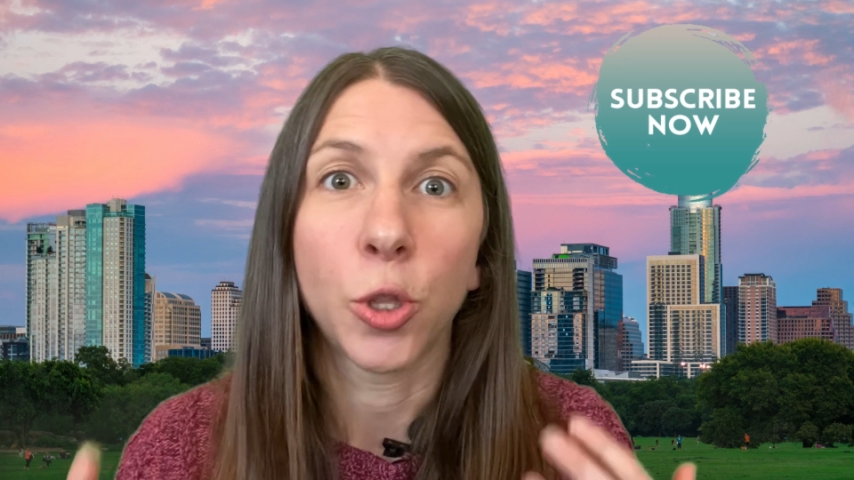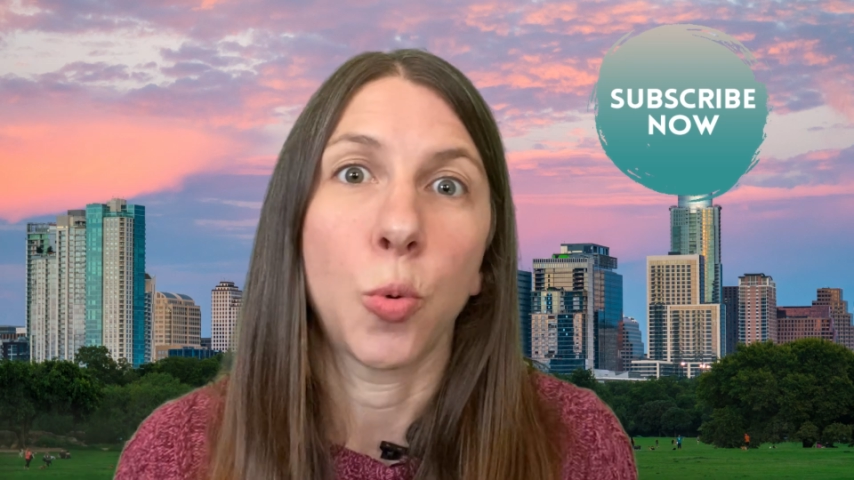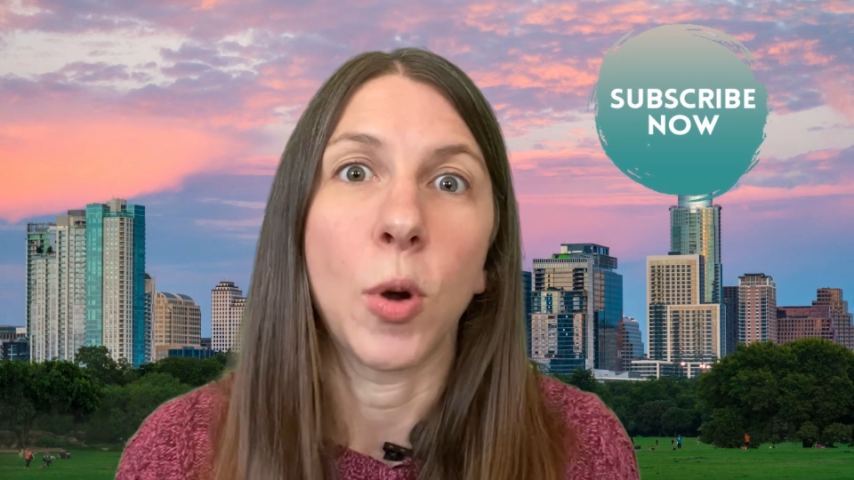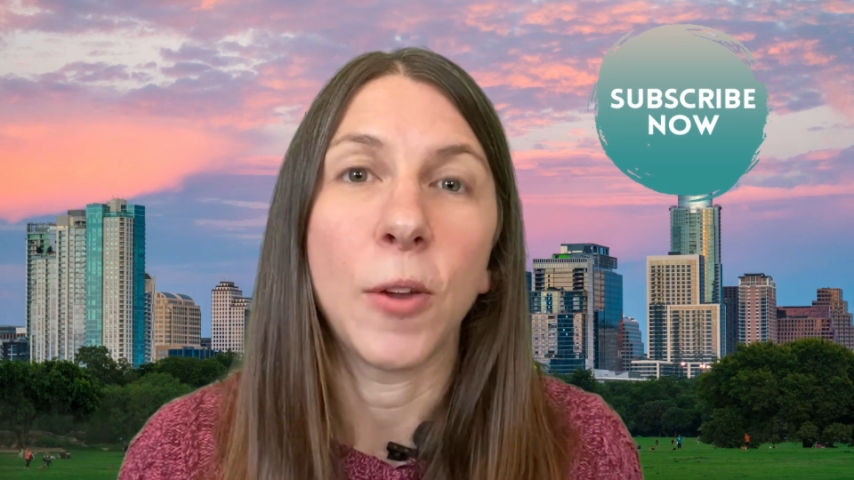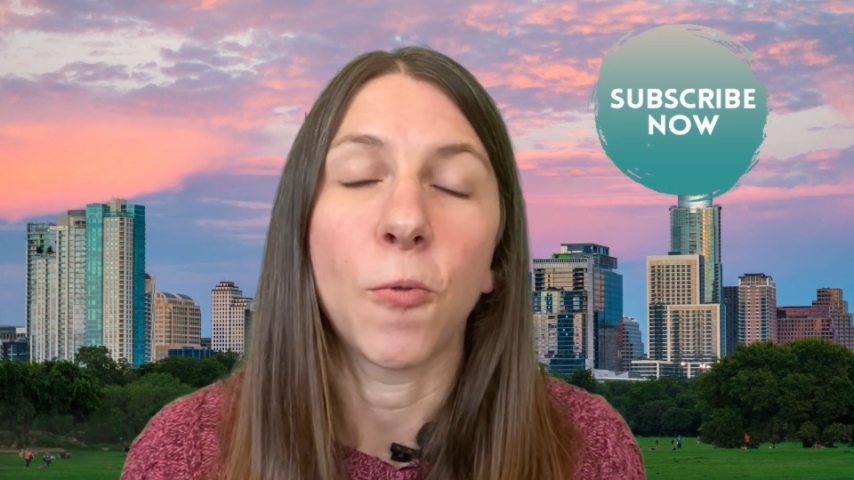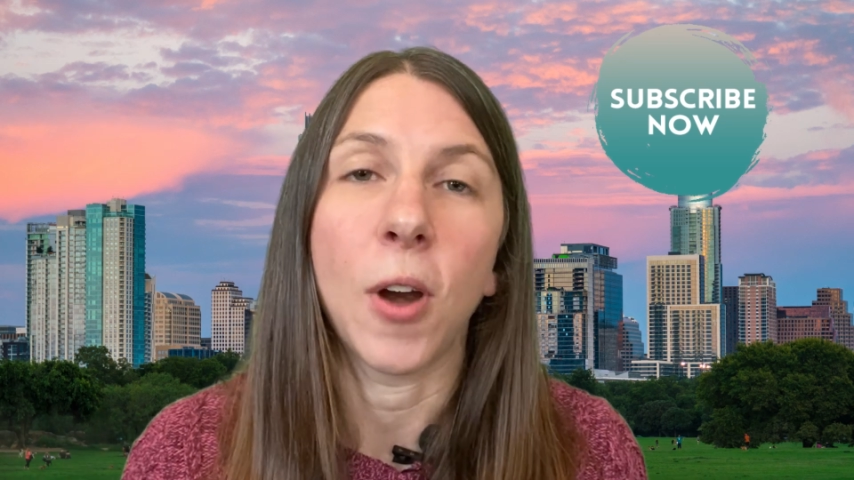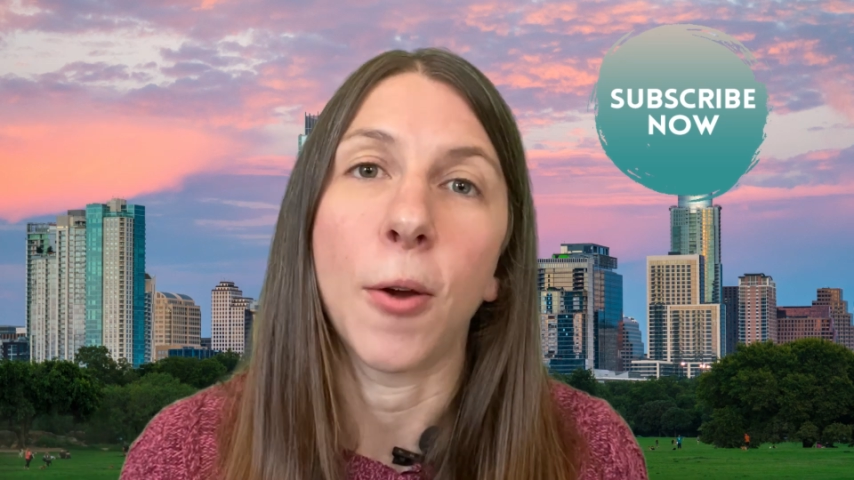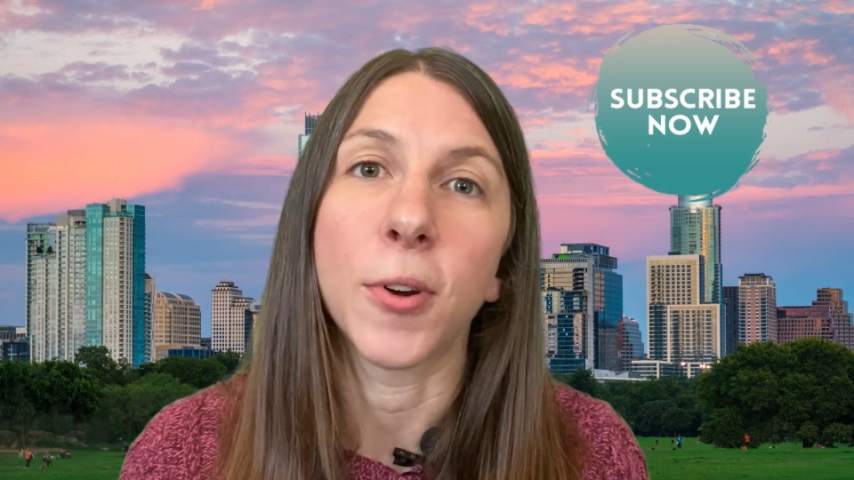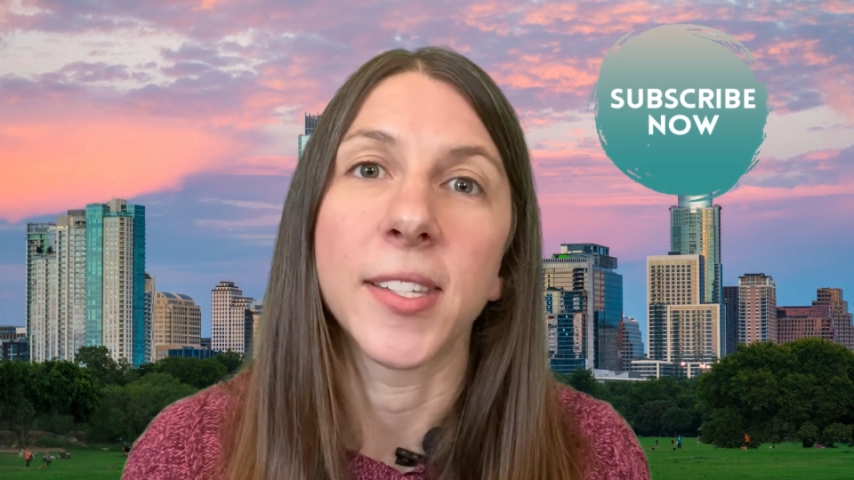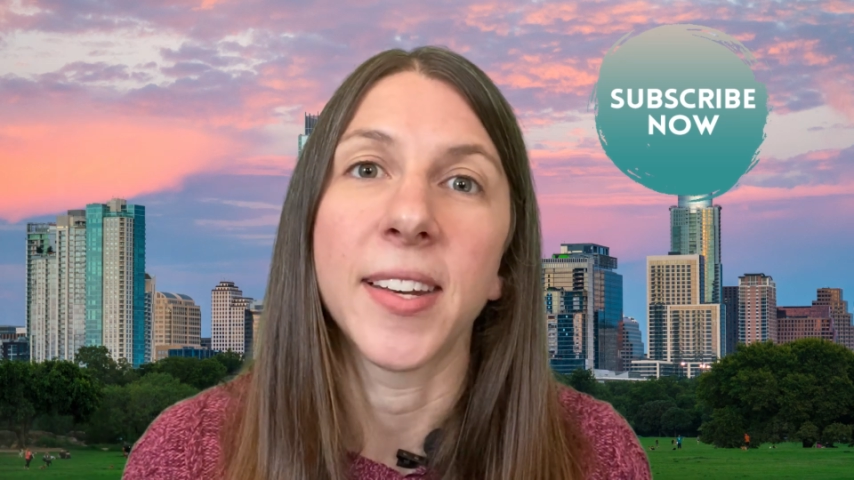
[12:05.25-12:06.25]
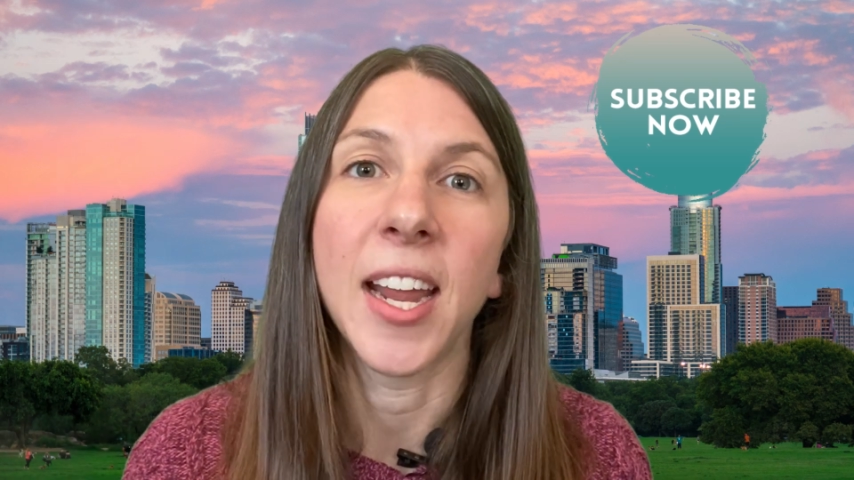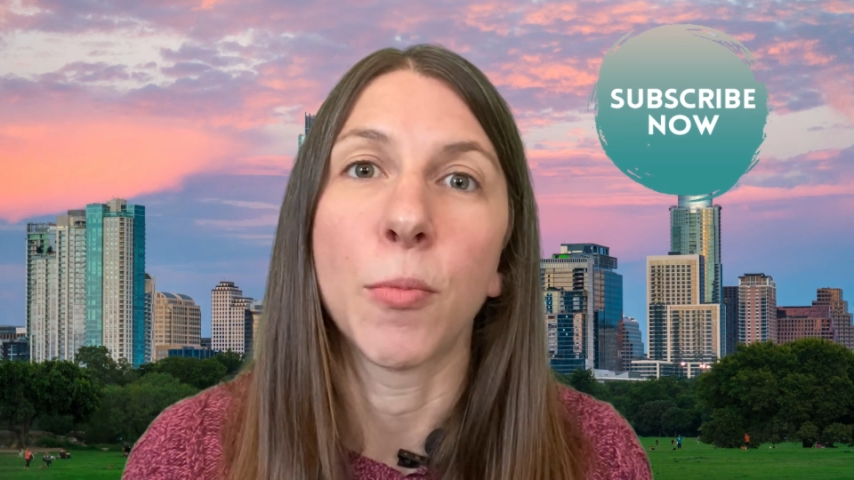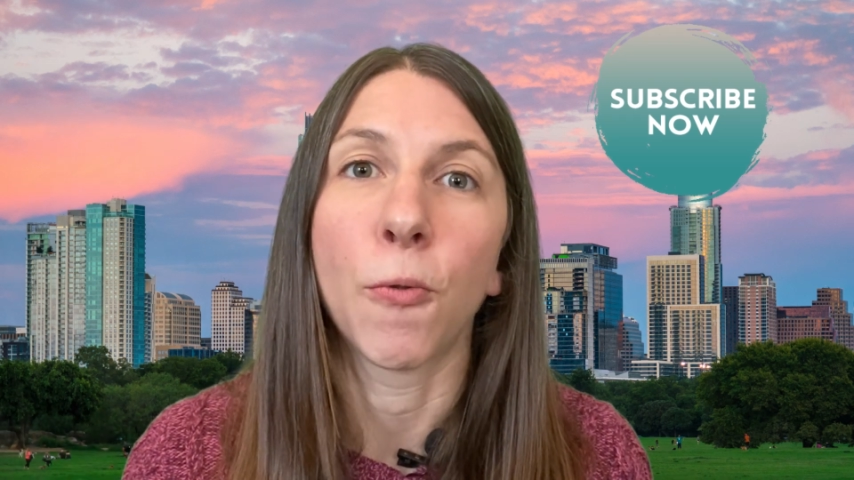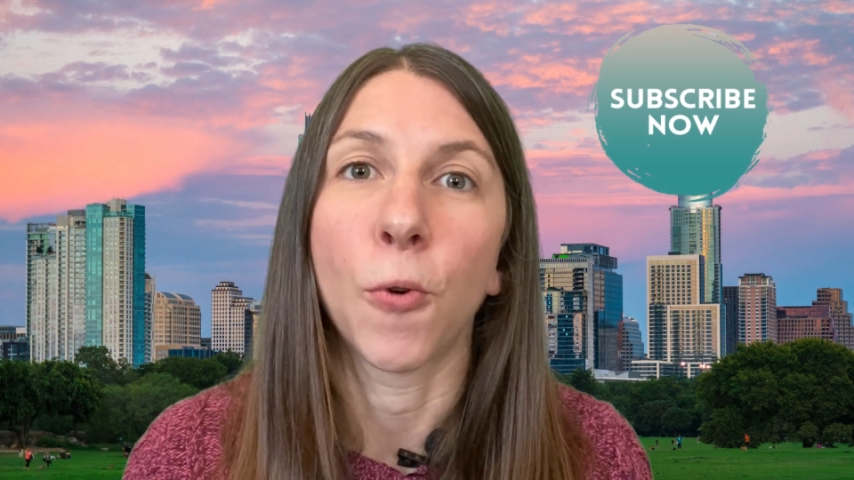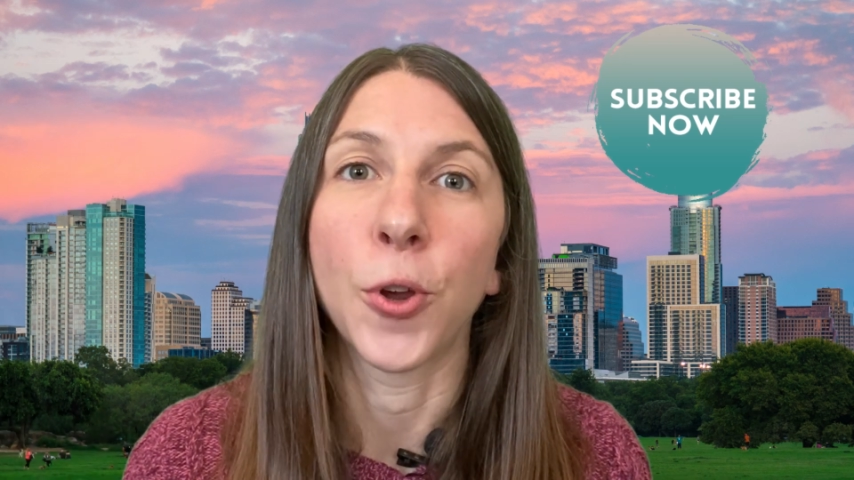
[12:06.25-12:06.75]
24 hours a day
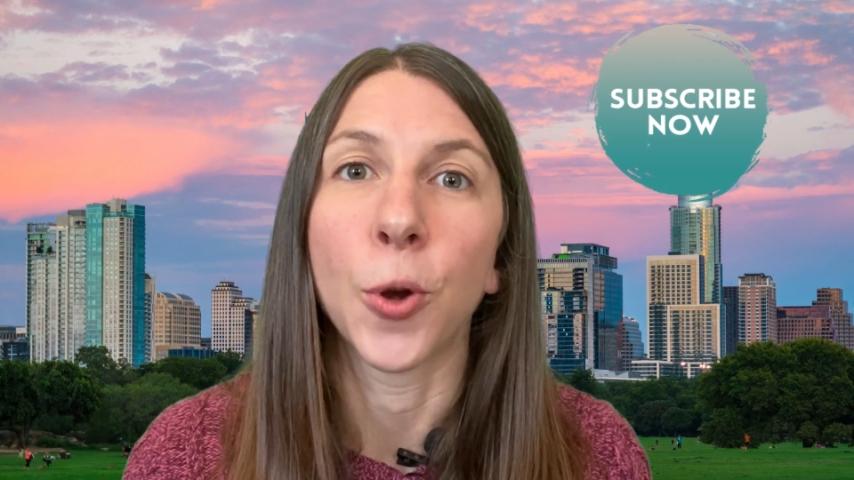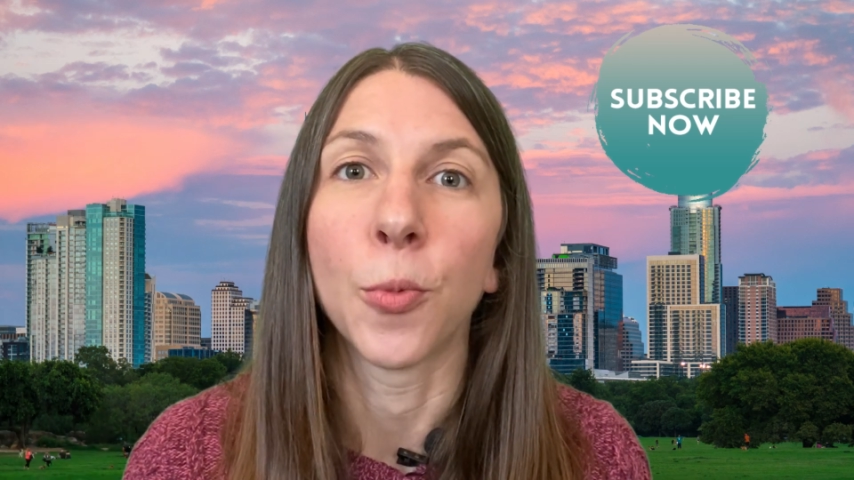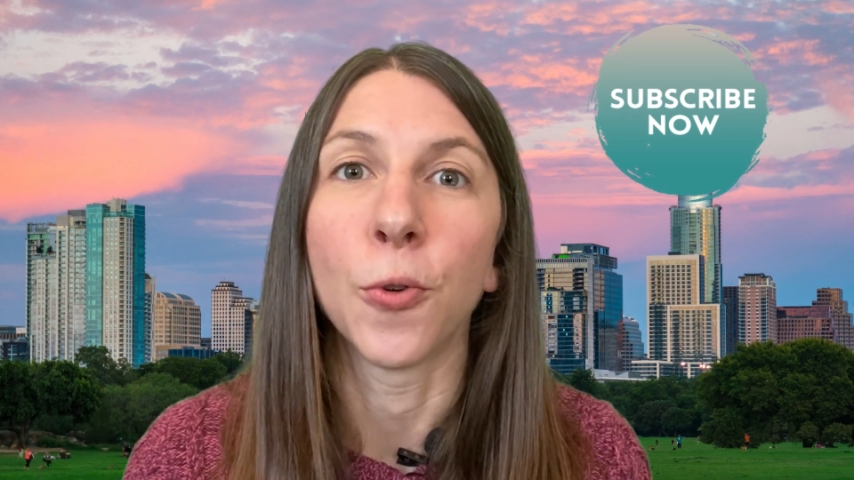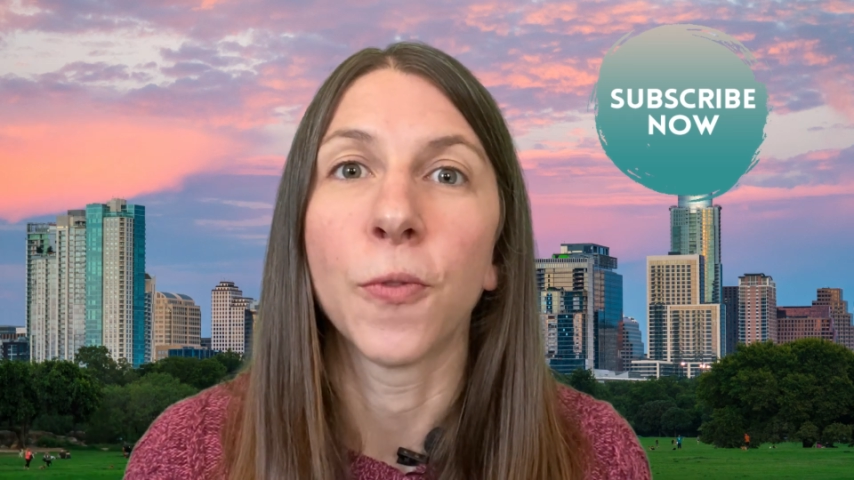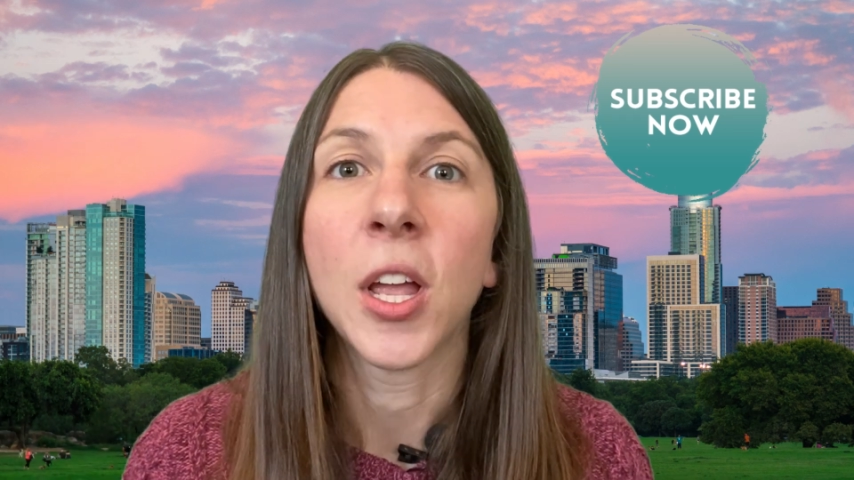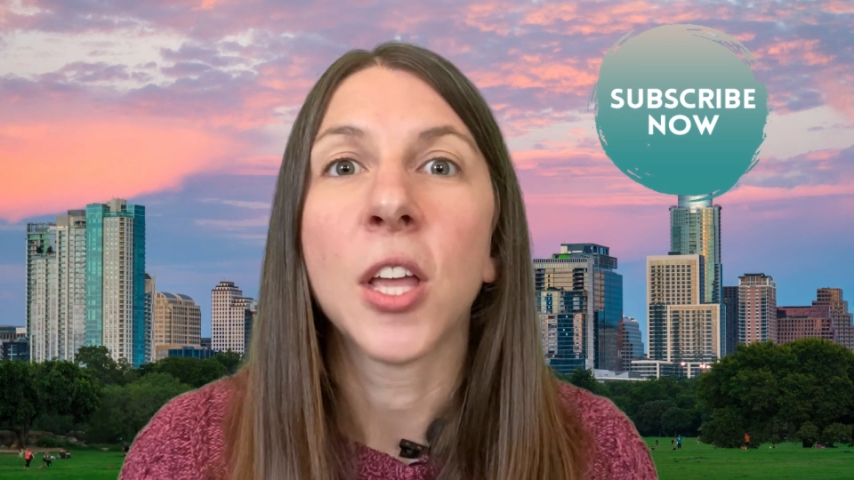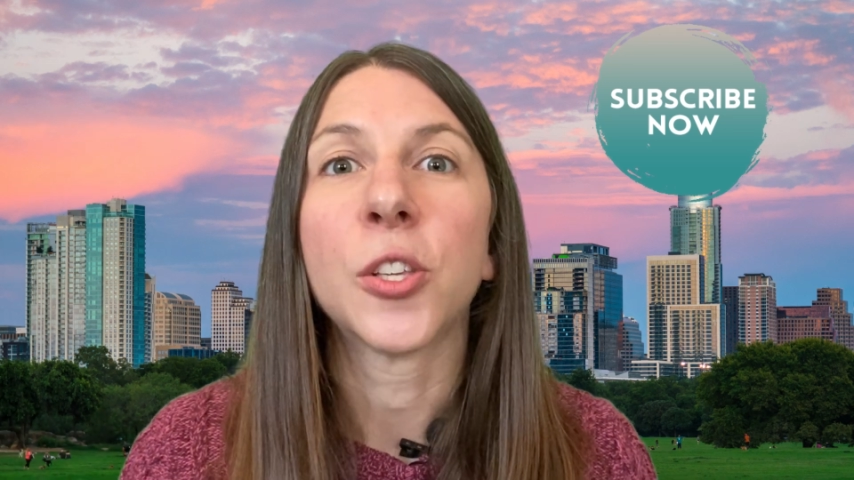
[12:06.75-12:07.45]
before your move.